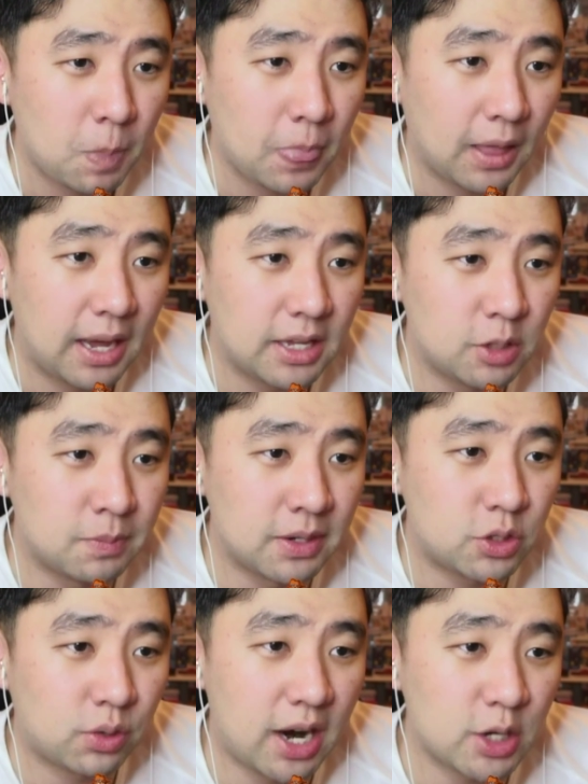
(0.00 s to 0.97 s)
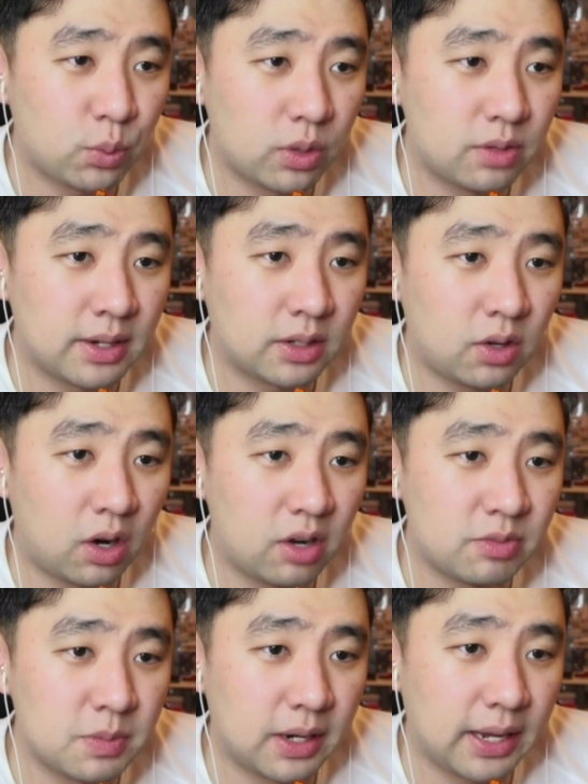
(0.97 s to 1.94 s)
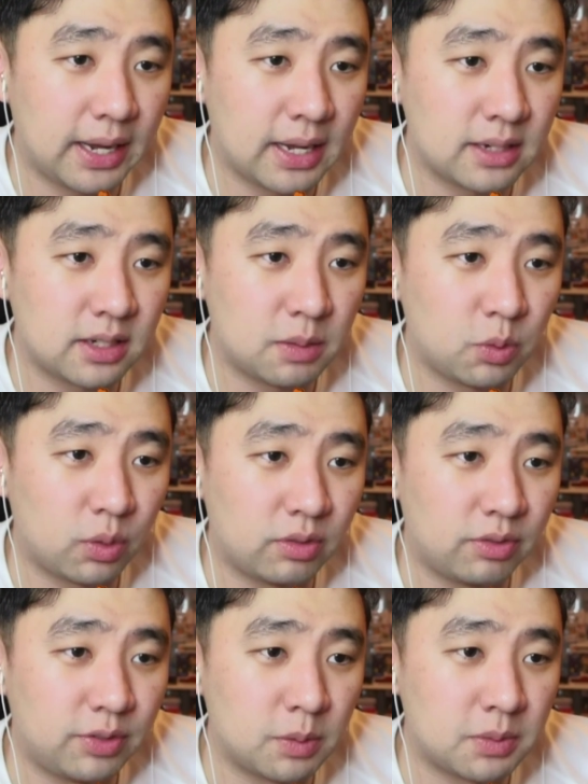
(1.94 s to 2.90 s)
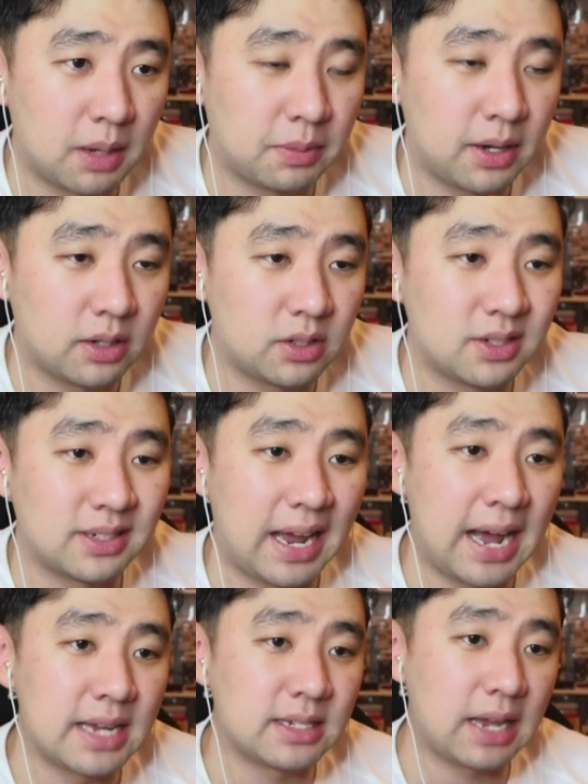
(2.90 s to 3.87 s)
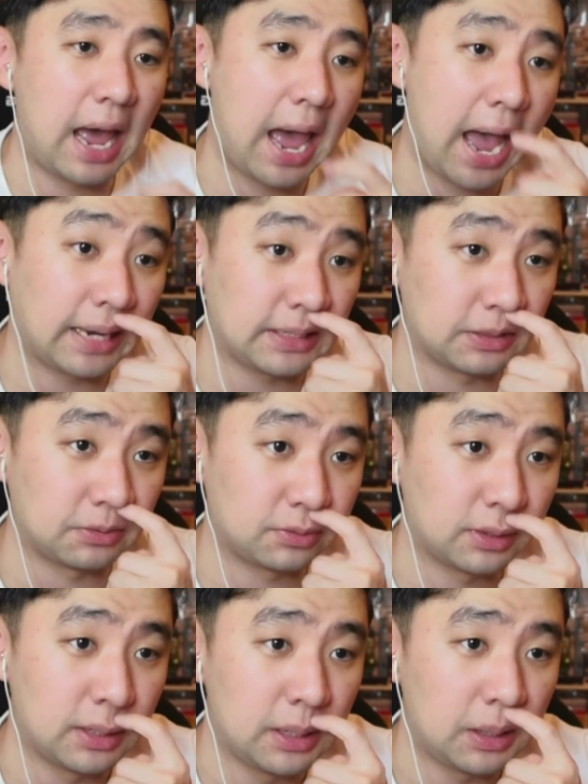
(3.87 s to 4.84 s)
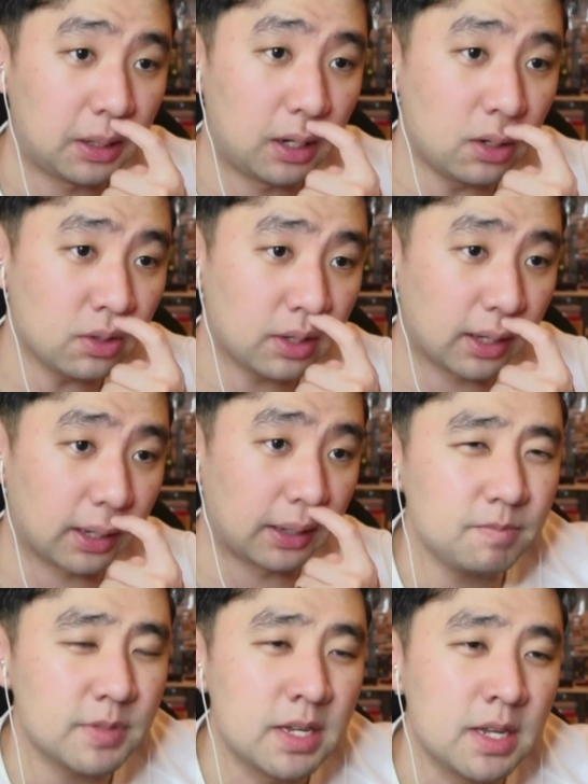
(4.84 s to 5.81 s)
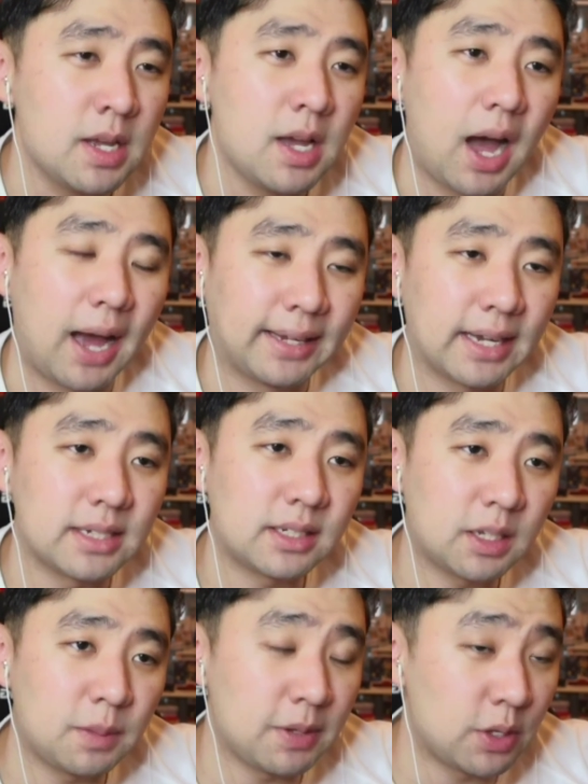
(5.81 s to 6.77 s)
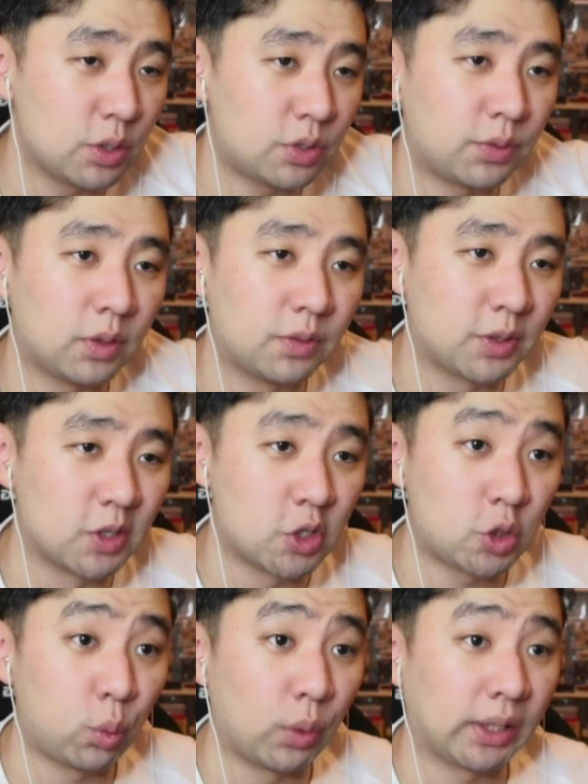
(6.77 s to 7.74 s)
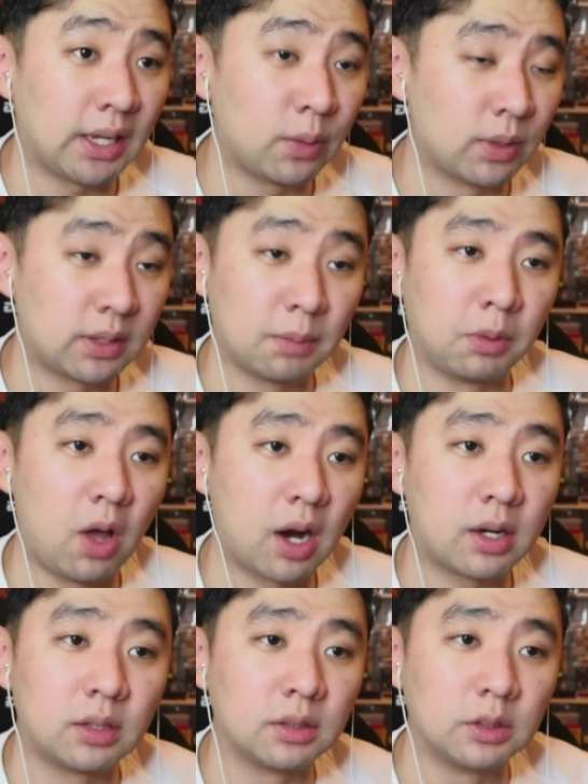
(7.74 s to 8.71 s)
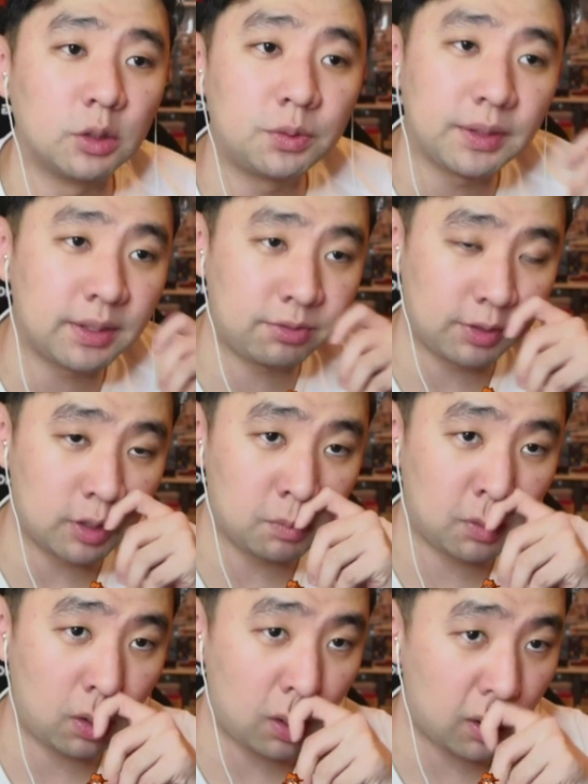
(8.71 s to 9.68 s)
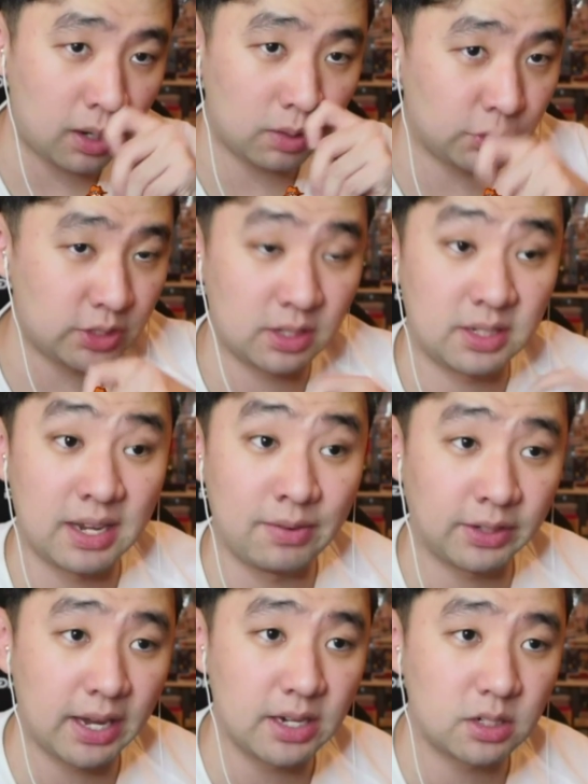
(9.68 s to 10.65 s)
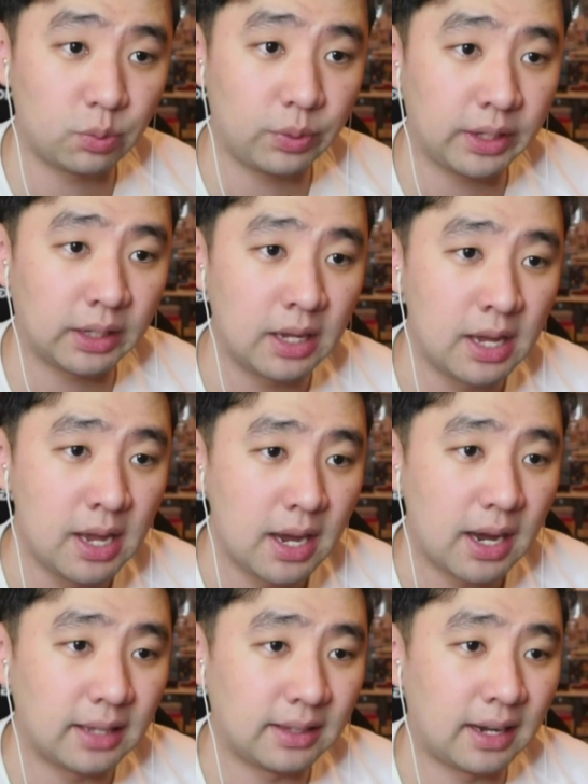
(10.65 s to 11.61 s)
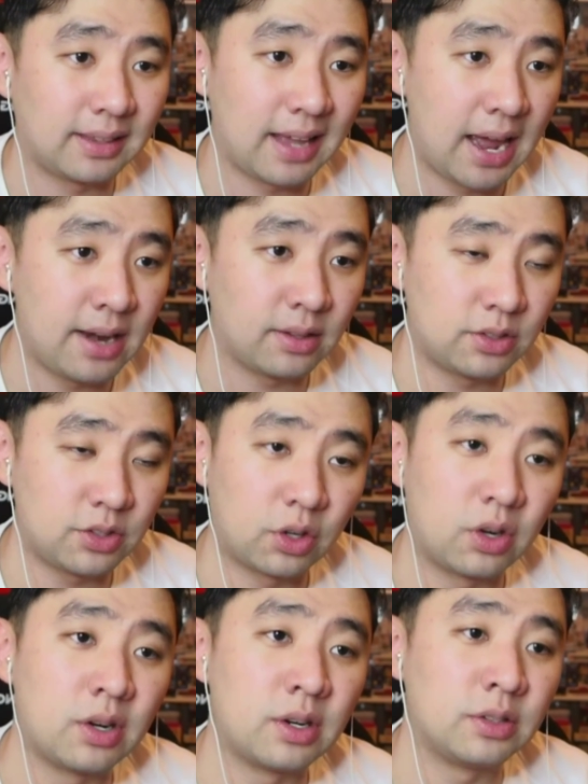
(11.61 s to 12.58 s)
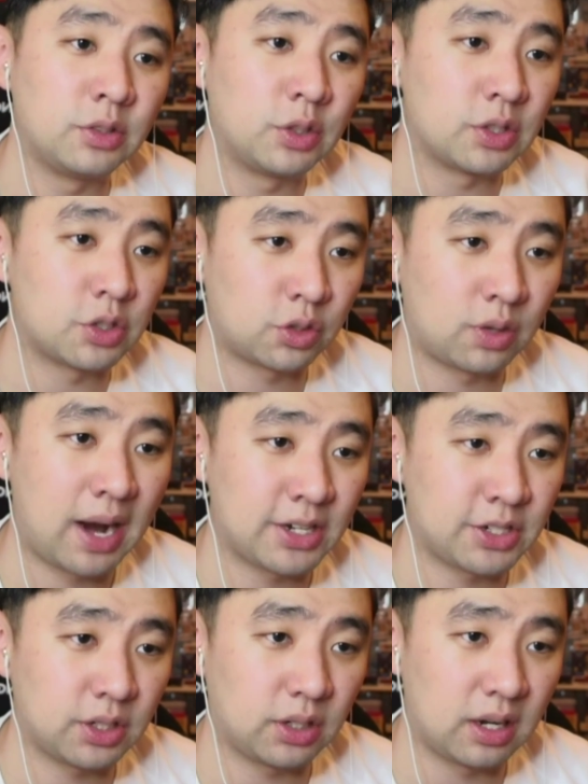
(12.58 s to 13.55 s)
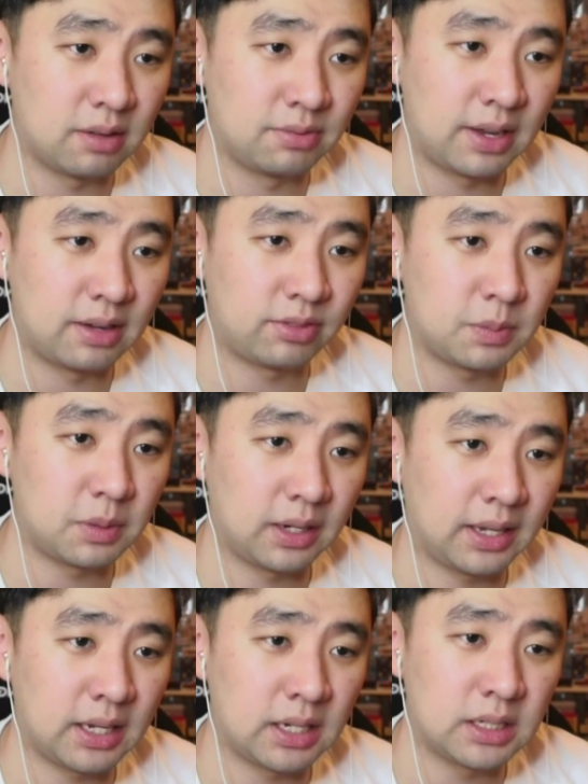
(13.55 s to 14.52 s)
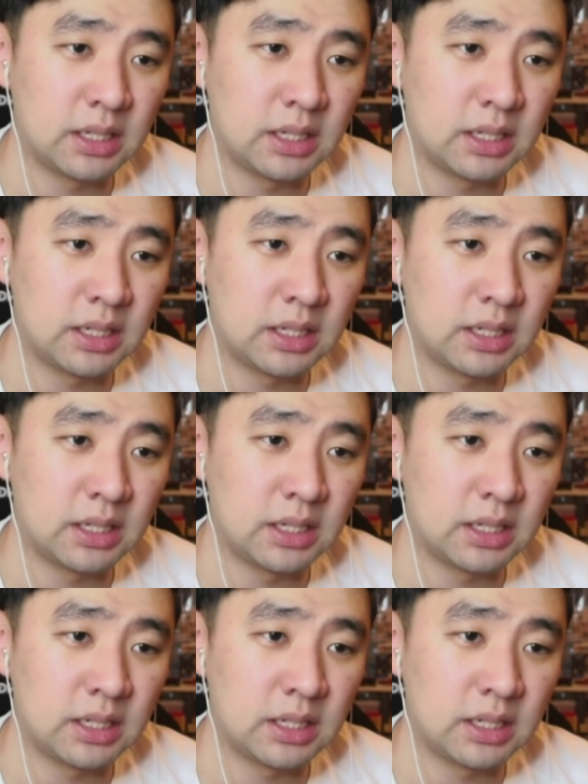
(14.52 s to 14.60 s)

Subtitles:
You may trash 1 event card from your hand, set up to 1 of your film type characters as active. Okay. I guess it could be useful if you're swinging with a blocker Luffy film card, which is a 7k swing, and then at the end of the turn, you can trash an event from your hand